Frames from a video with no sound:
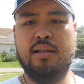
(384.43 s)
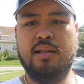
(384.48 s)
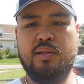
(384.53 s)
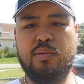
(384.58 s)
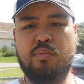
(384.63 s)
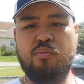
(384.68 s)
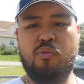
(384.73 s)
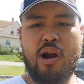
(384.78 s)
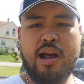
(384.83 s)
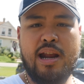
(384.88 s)
it's
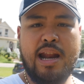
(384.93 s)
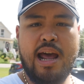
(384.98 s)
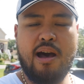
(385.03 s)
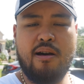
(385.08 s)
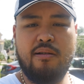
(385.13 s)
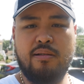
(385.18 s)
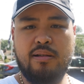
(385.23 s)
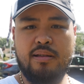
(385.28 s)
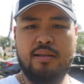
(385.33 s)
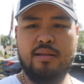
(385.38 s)
bright
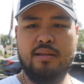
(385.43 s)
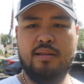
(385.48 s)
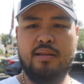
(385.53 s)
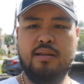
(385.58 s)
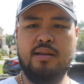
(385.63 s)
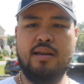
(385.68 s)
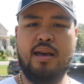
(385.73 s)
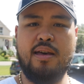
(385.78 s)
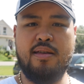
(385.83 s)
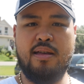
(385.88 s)
out,
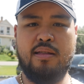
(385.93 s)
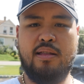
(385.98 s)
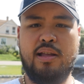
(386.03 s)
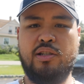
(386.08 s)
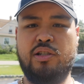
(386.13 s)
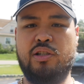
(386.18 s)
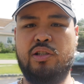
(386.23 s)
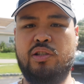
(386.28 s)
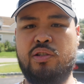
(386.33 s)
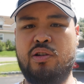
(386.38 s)
and then
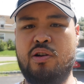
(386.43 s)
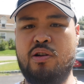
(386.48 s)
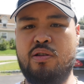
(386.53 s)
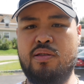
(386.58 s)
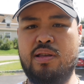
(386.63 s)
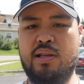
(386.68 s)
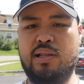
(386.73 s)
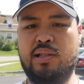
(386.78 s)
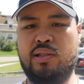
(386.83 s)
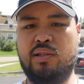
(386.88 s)
let's just turn
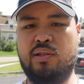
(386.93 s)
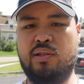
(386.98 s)
this